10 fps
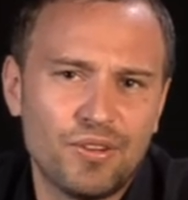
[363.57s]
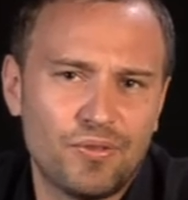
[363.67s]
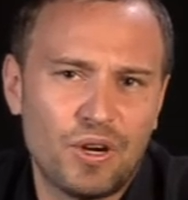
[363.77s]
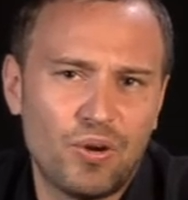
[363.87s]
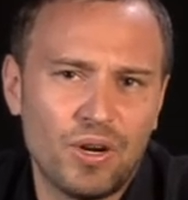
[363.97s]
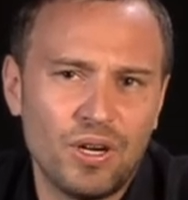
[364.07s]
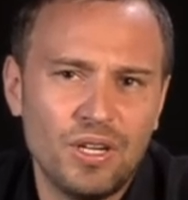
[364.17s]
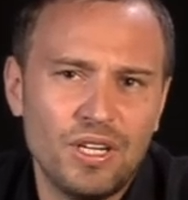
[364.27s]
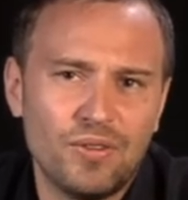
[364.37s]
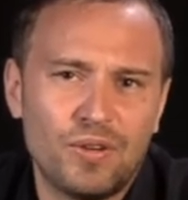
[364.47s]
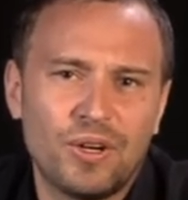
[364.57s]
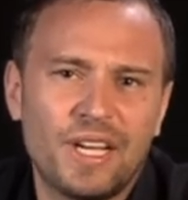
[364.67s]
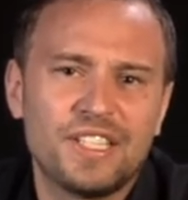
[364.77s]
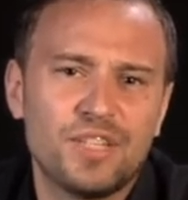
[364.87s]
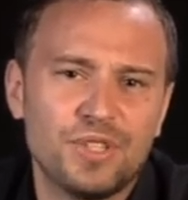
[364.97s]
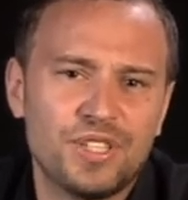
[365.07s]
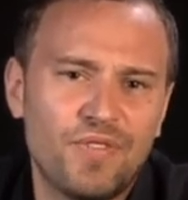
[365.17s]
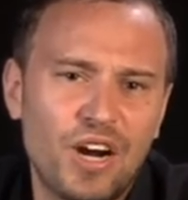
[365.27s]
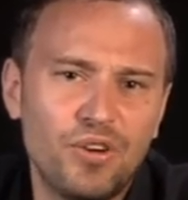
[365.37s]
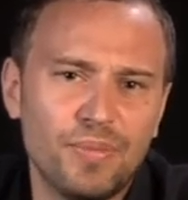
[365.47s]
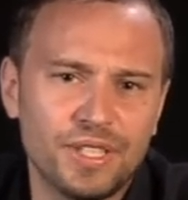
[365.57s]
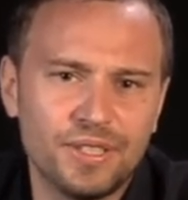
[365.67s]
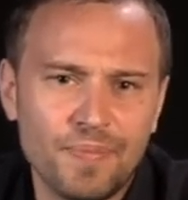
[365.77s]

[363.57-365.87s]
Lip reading: of our customer's environment.